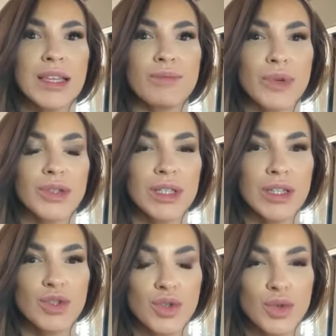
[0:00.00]
built
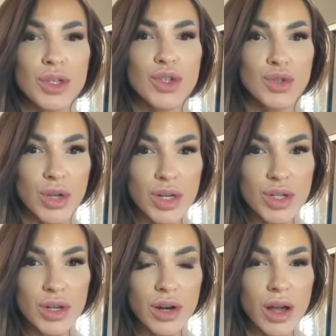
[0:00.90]
into the
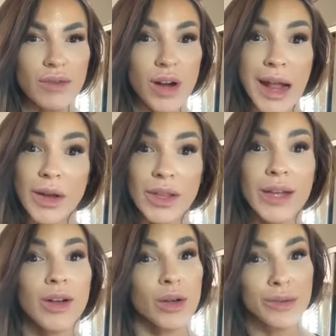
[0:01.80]
structure of our
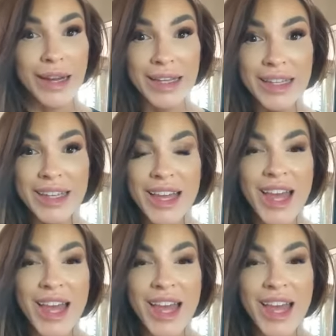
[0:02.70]
outline already.